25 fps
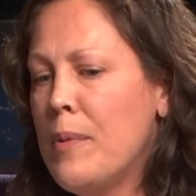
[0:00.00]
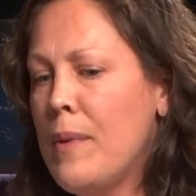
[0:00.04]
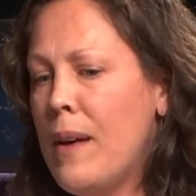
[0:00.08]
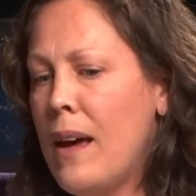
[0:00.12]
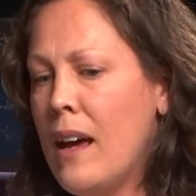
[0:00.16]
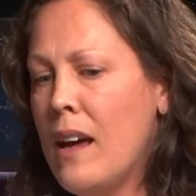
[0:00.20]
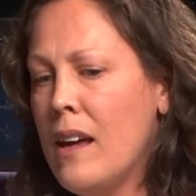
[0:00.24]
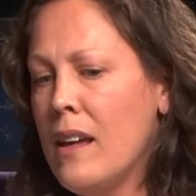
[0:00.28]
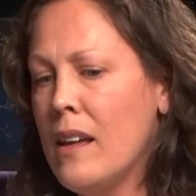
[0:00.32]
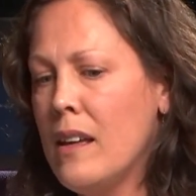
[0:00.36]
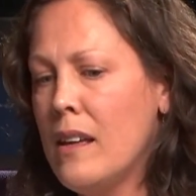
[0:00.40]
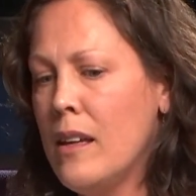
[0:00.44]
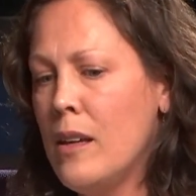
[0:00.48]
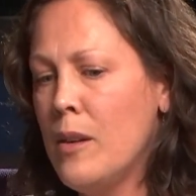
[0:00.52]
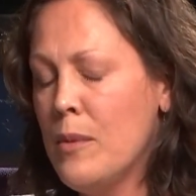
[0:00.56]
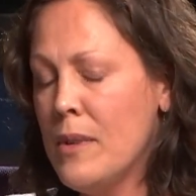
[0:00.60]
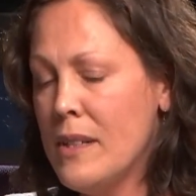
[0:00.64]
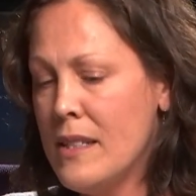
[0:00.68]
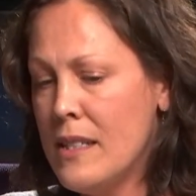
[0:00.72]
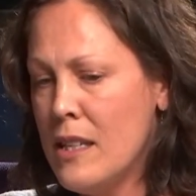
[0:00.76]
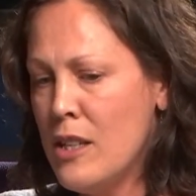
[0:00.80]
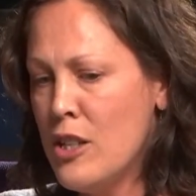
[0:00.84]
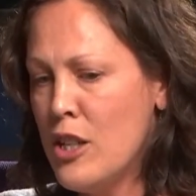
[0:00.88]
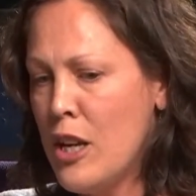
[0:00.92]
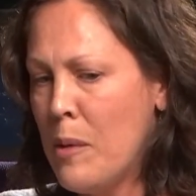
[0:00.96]
at
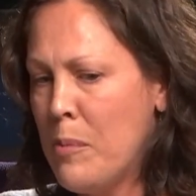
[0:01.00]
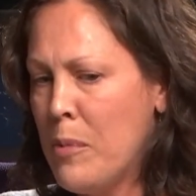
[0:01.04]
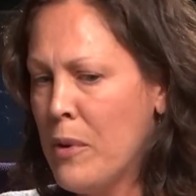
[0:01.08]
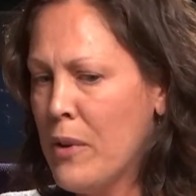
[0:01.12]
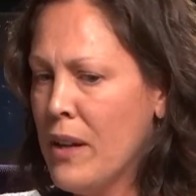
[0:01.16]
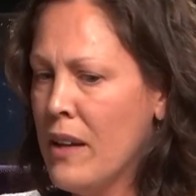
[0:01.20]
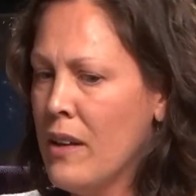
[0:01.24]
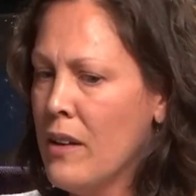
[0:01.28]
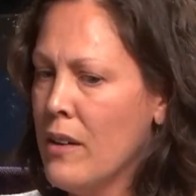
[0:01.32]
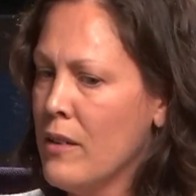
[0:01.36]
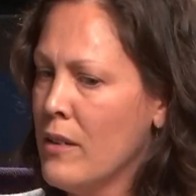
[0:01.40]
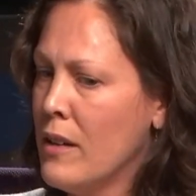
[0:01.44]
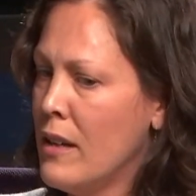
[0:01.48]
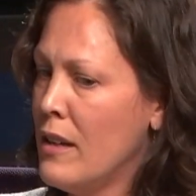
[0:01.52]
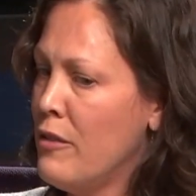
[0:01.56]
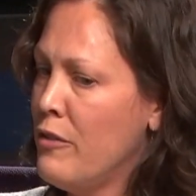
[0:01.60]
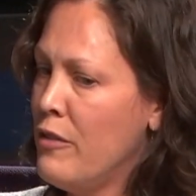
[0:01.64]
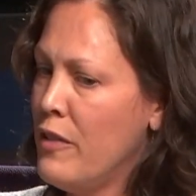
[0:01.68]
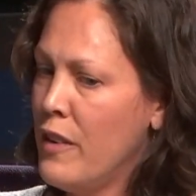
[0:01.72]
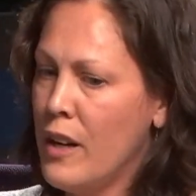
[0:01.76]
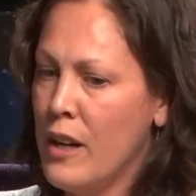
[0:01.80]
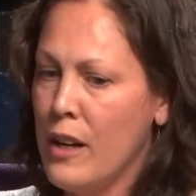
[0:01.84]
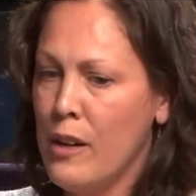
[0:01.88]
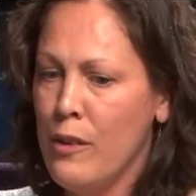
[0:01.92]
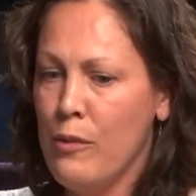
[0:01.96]
UNC Chapel Hill in a
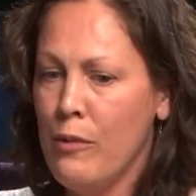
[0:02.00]
very